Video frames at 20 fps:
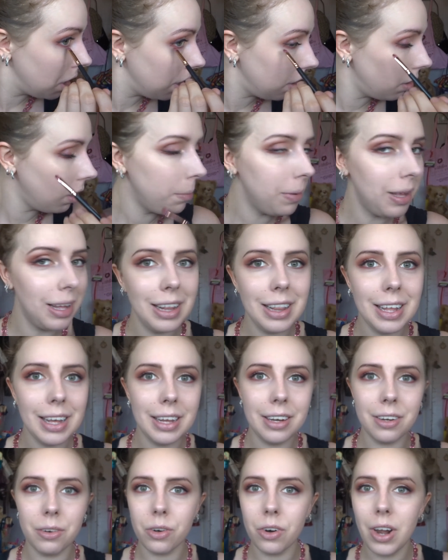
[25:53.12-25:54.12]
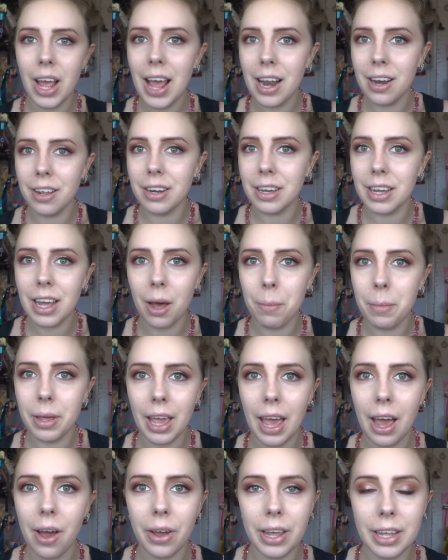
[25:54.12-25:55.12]
I remember Helena
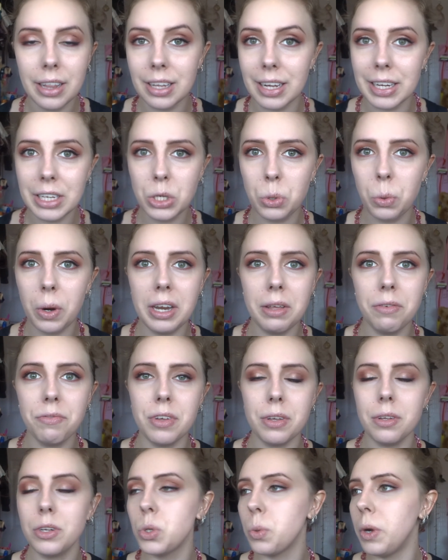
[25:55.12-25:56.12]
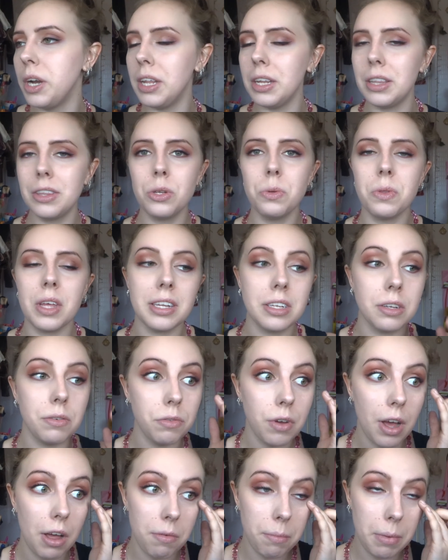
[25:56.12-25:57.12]
coming out in like
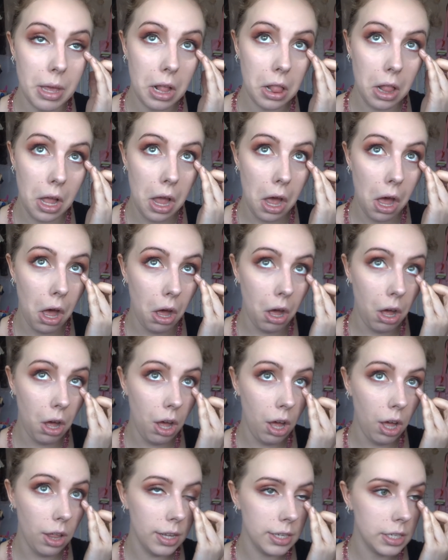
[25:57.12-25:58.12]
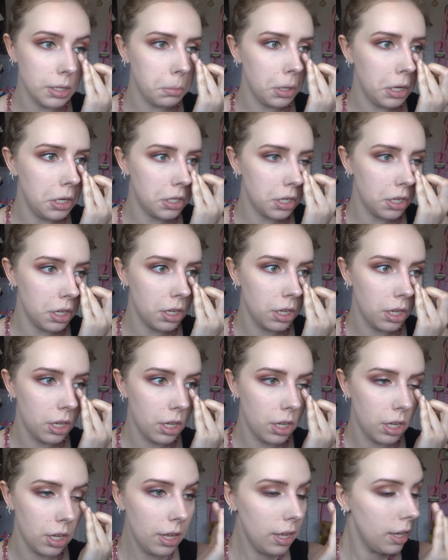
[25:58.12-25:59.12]
2005 and being like, oh, that's amazing.
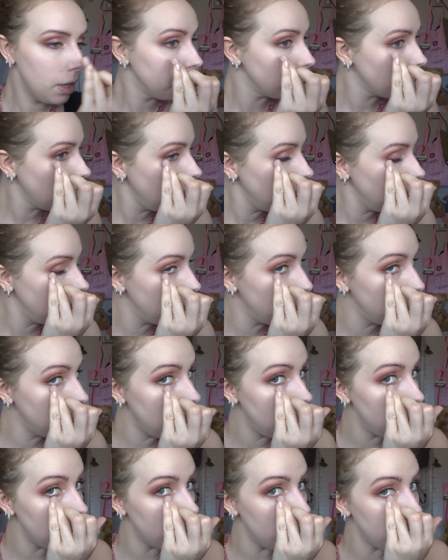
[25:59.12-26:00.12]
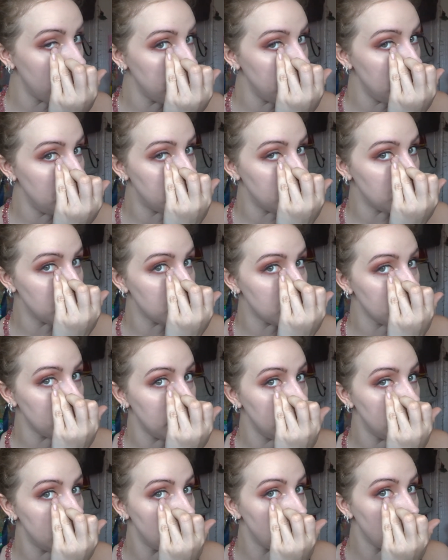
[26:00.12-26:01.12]
Kind of the minute where my music
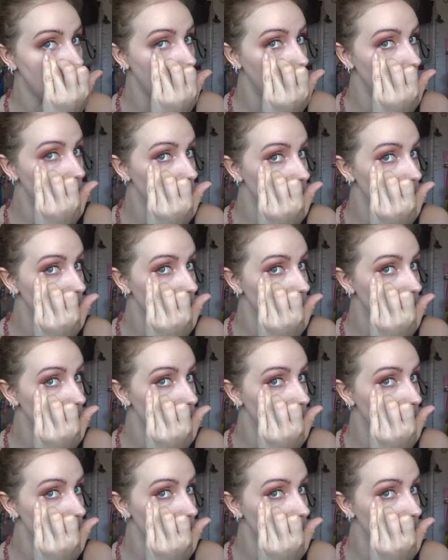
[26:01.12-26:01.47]
started to change